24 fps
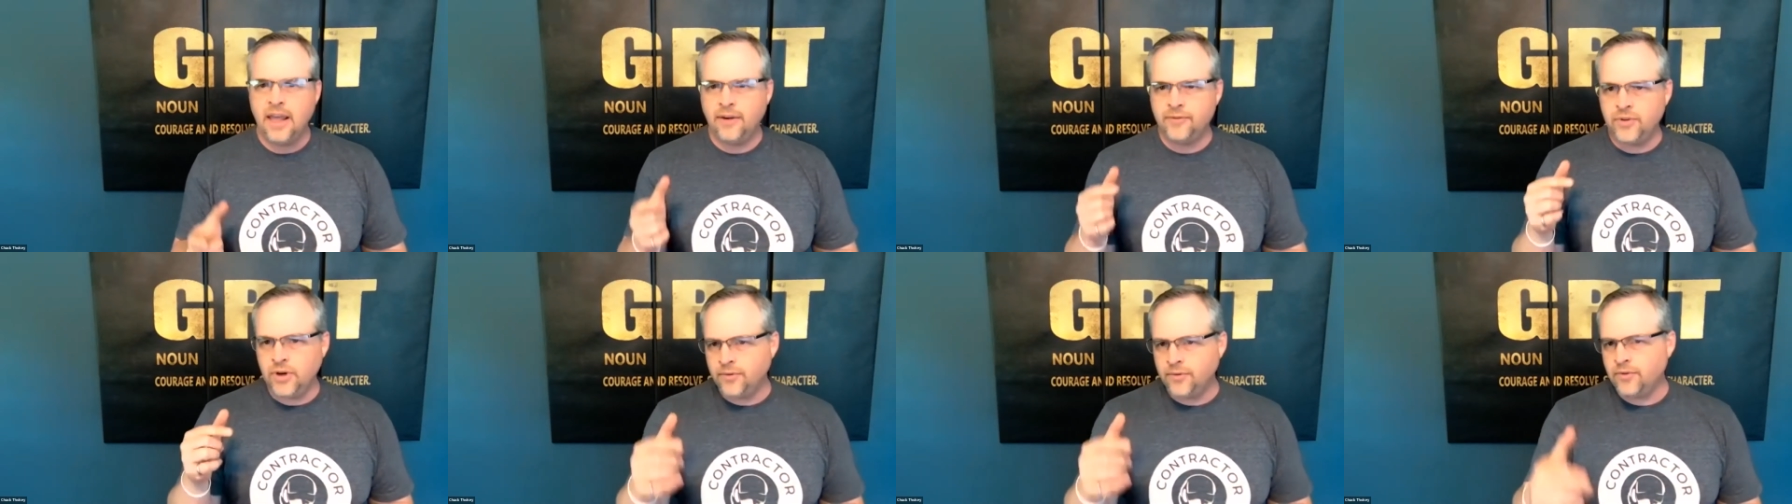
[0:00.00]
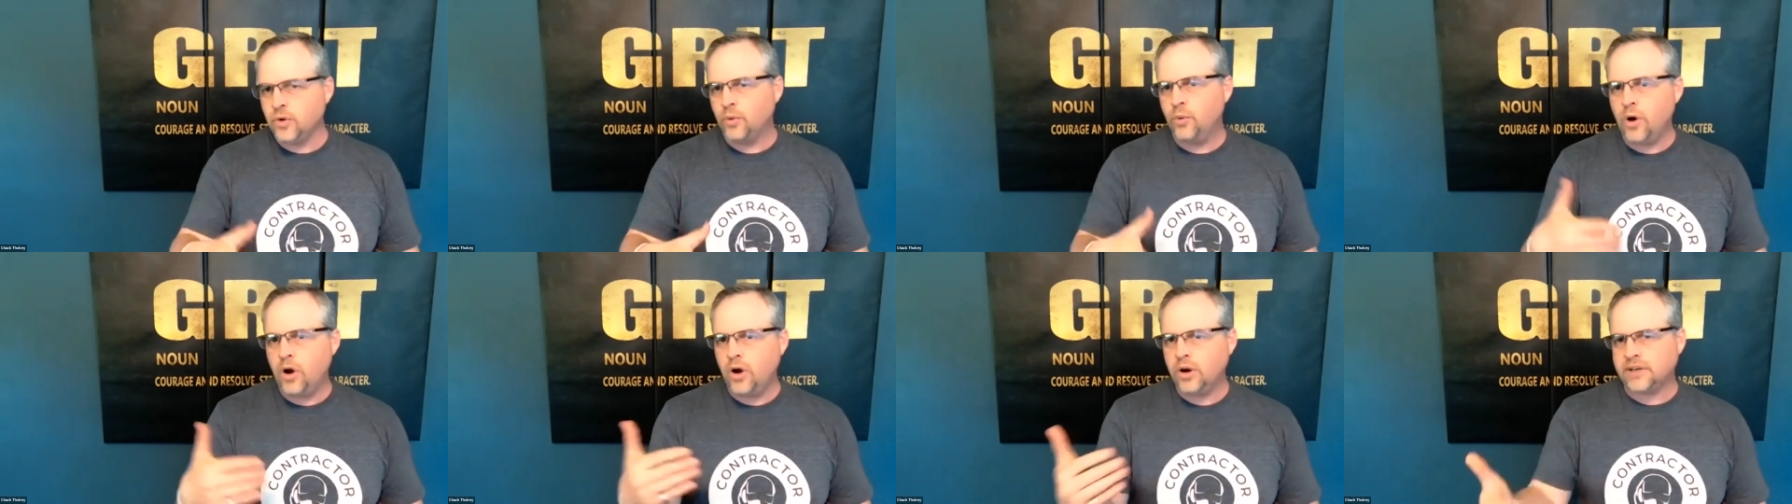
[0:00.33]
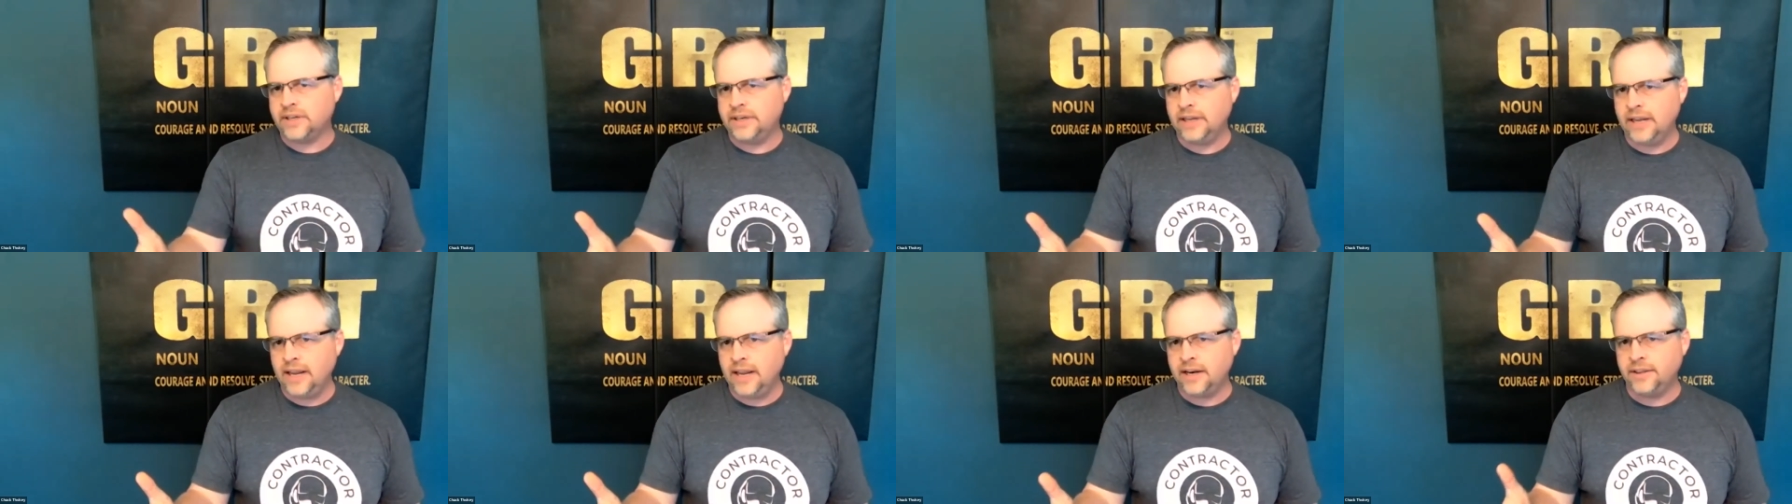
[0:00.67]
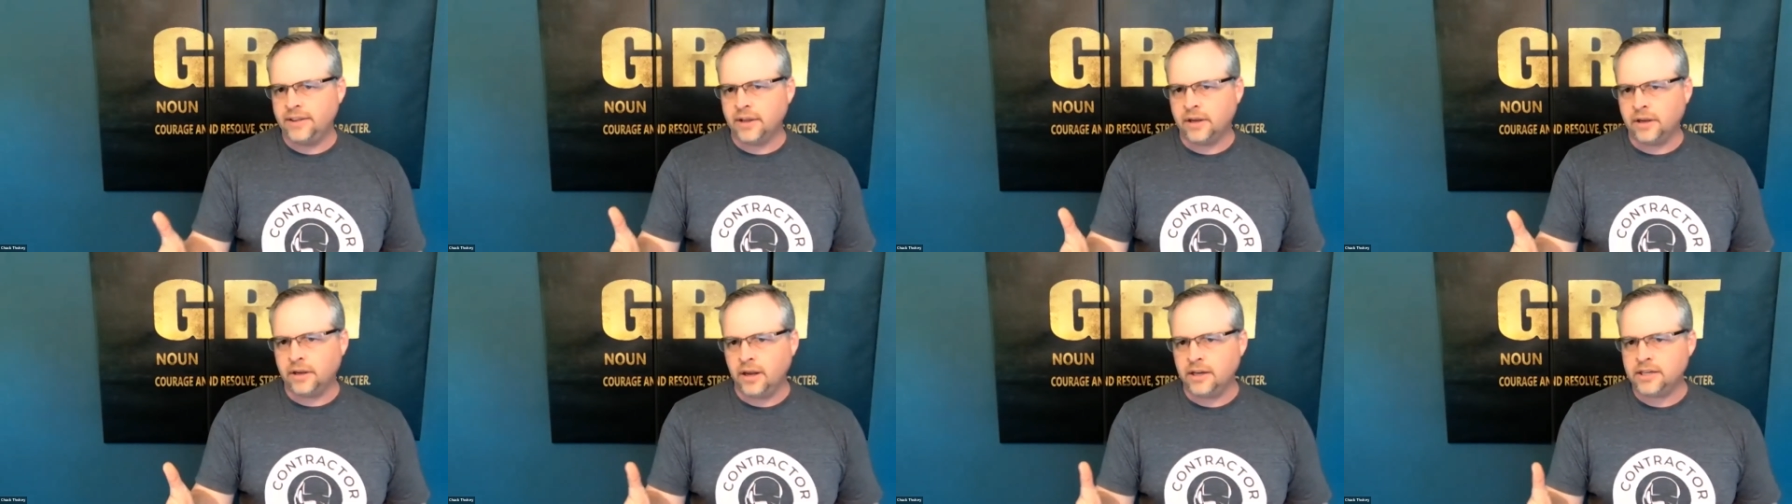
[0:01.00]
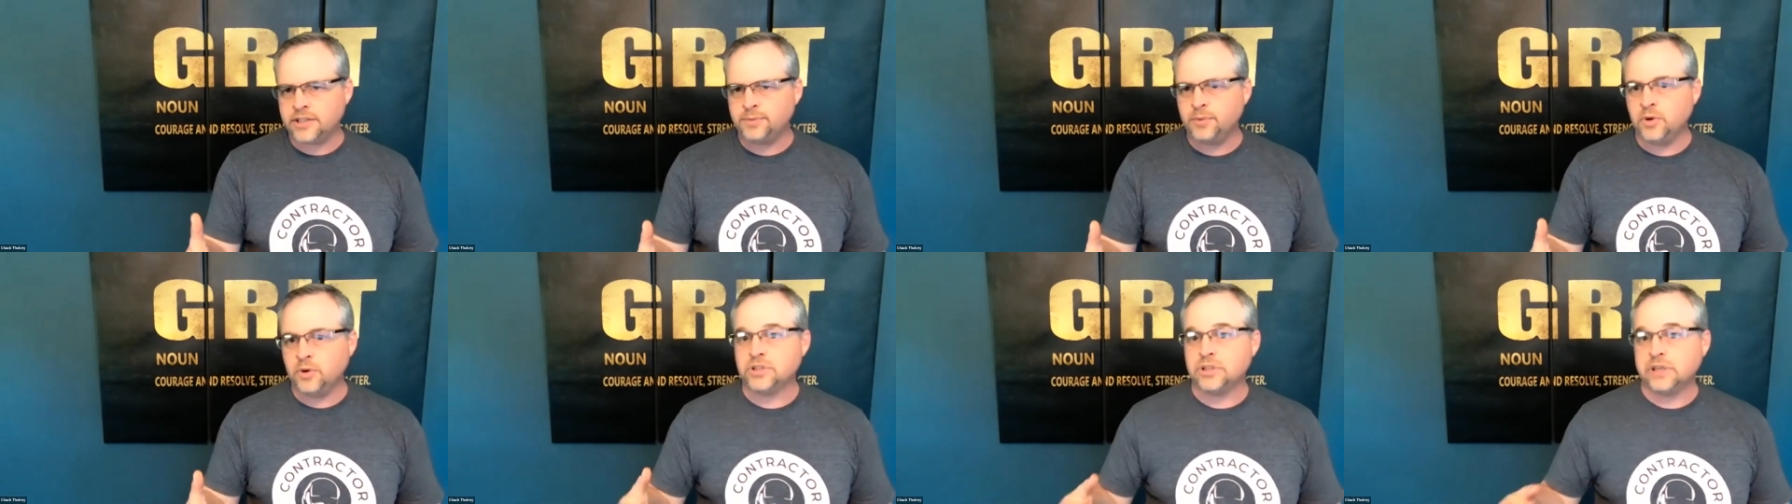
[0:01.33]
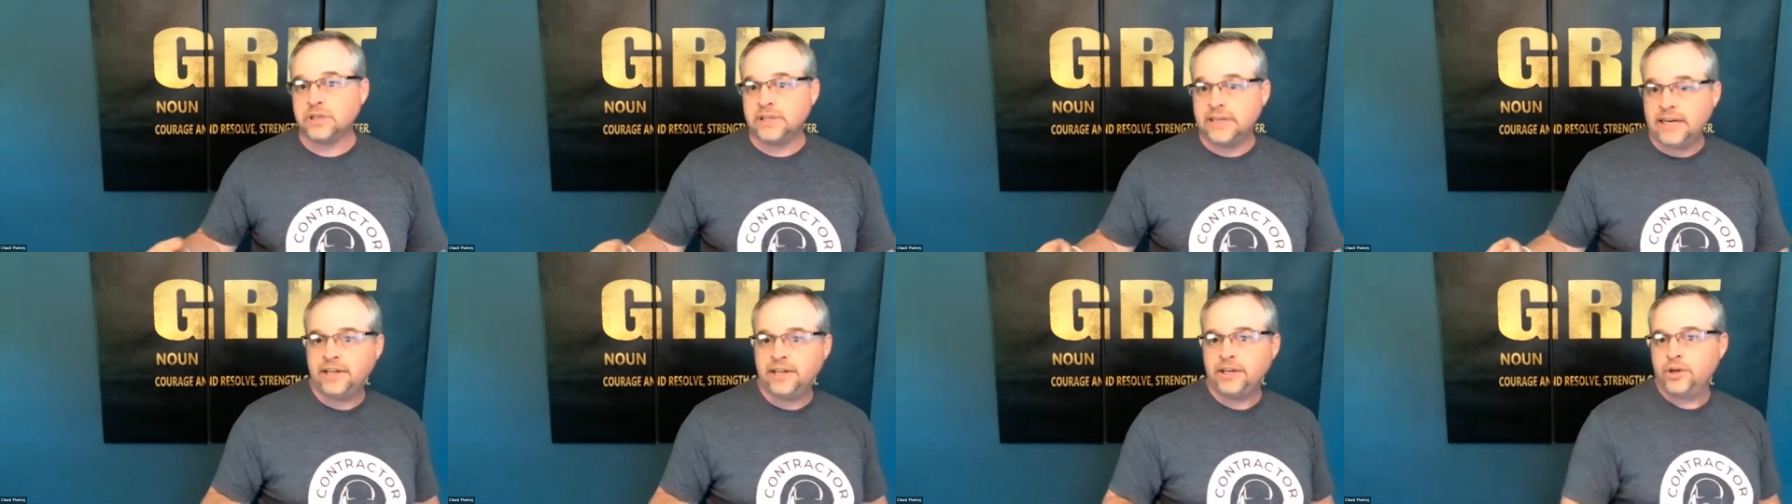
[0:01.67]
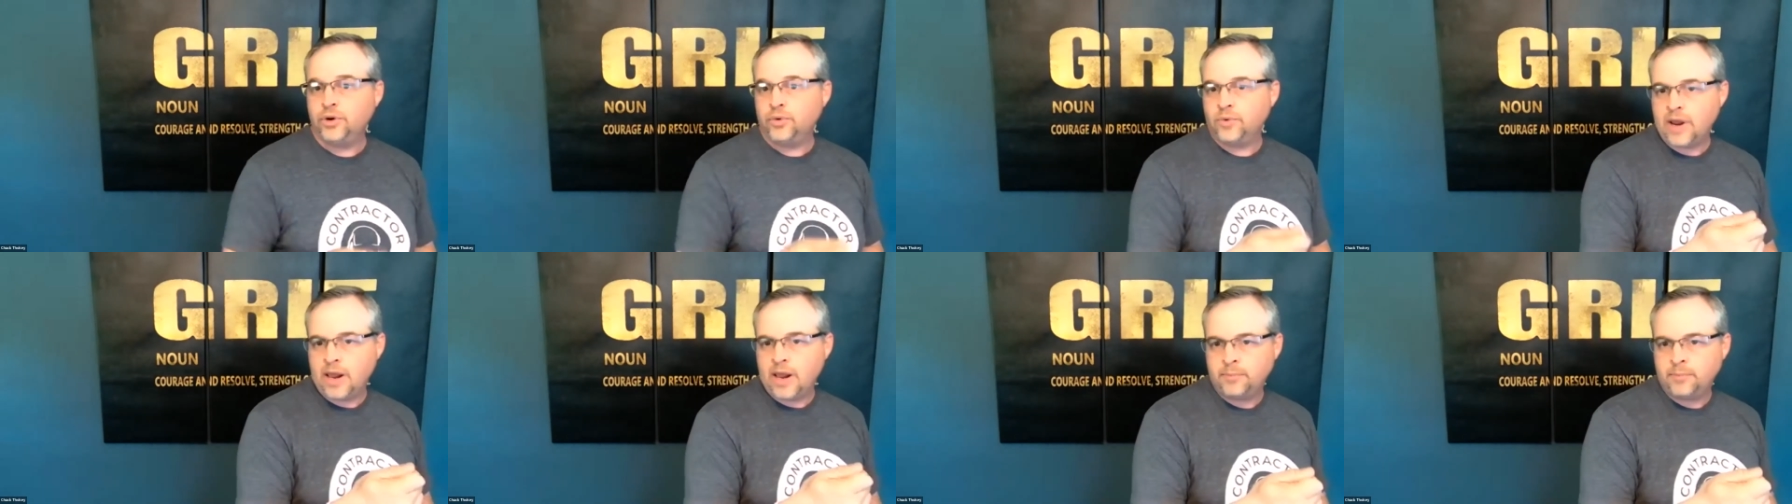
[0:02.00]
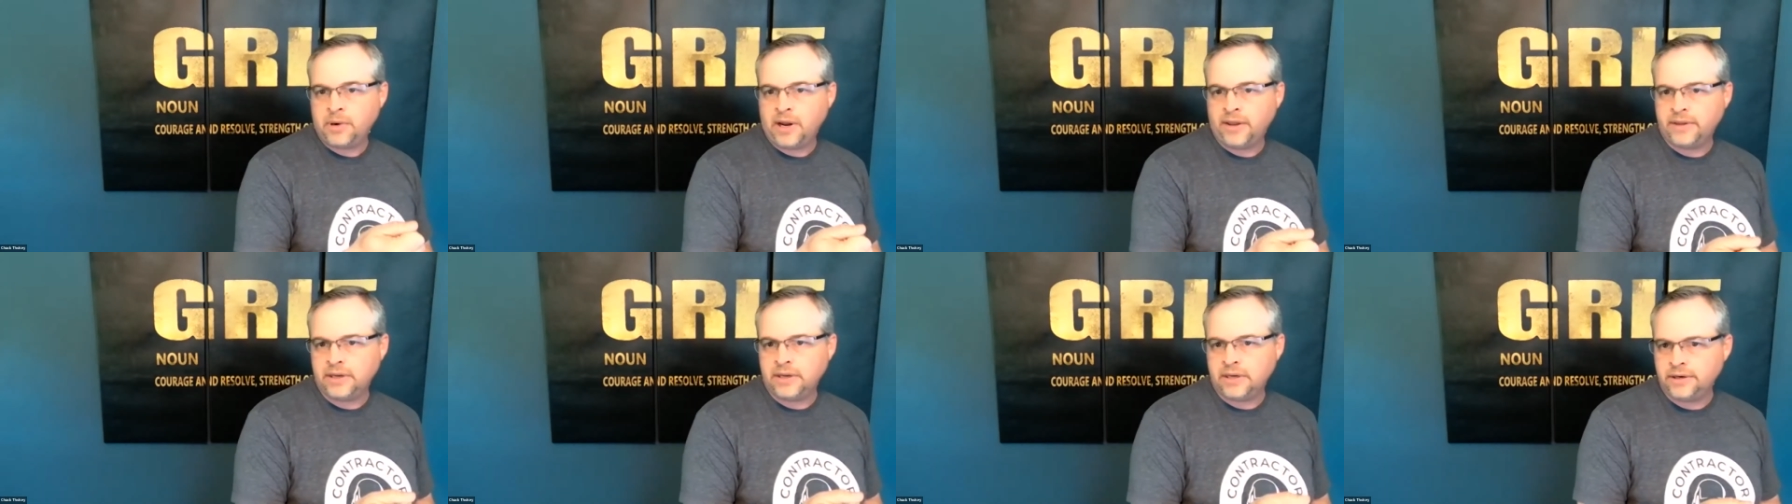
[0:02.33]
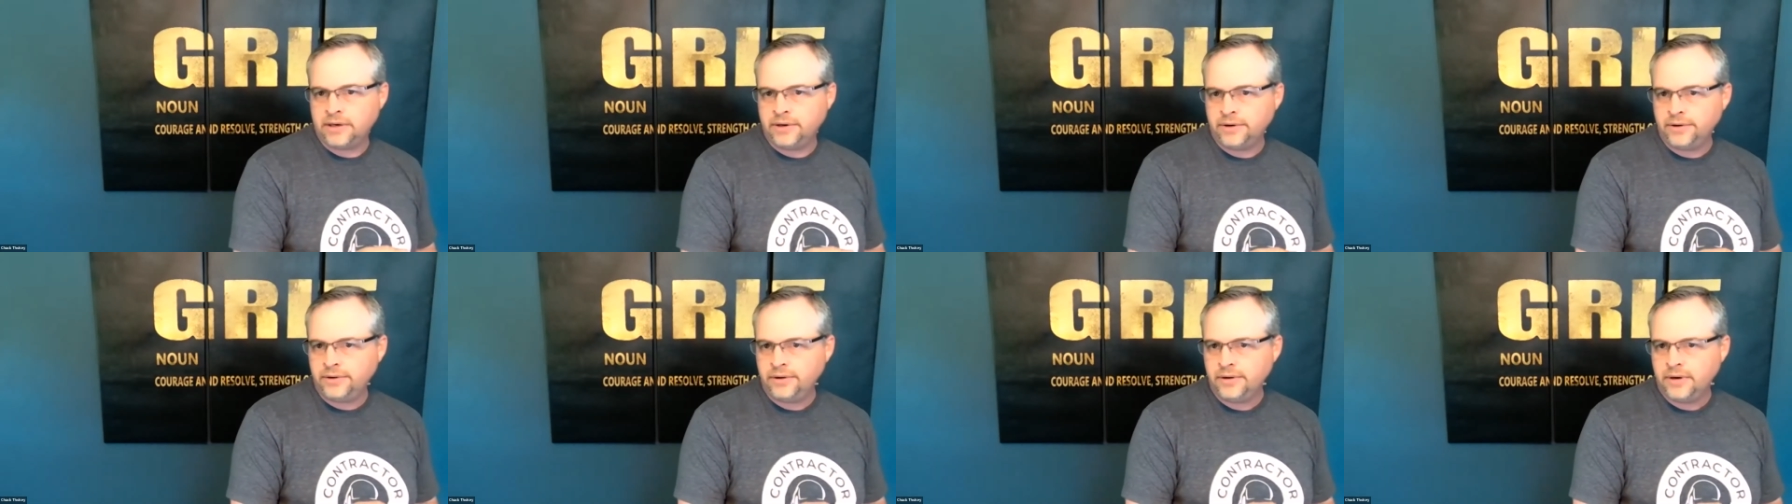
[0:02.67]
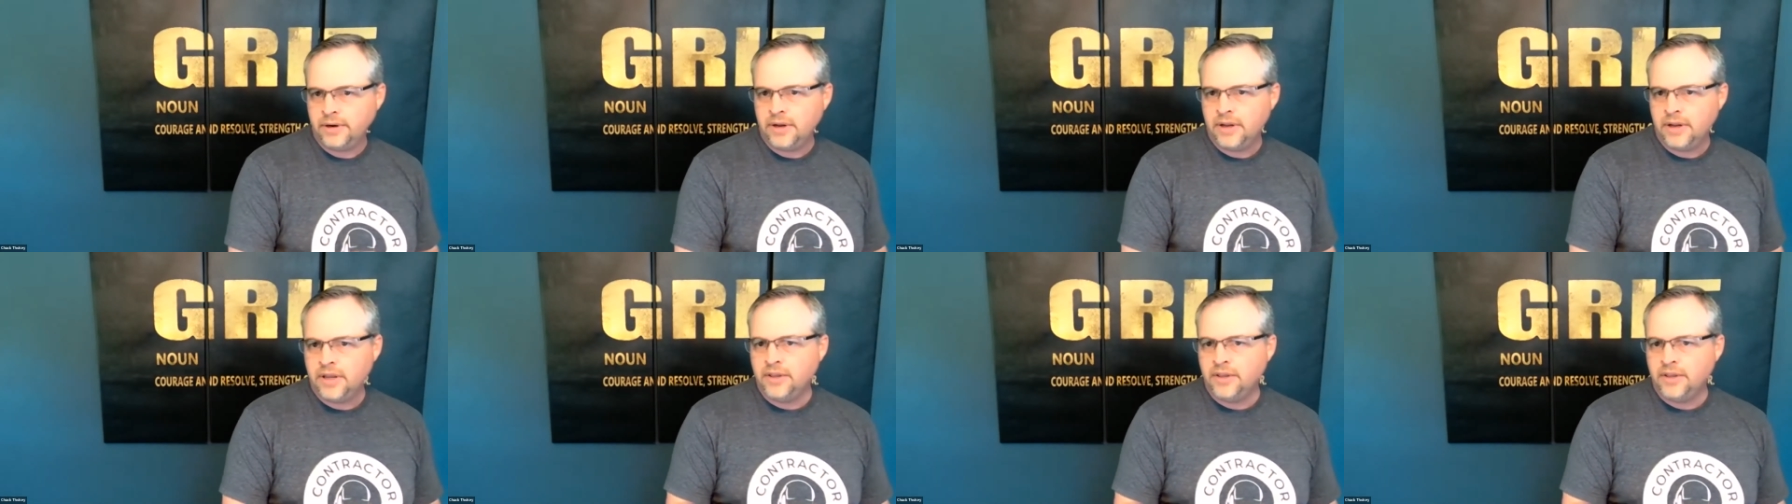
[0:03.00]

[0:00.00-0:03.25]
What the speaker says: Have you ever walked in and the customer is leading you around by the ear?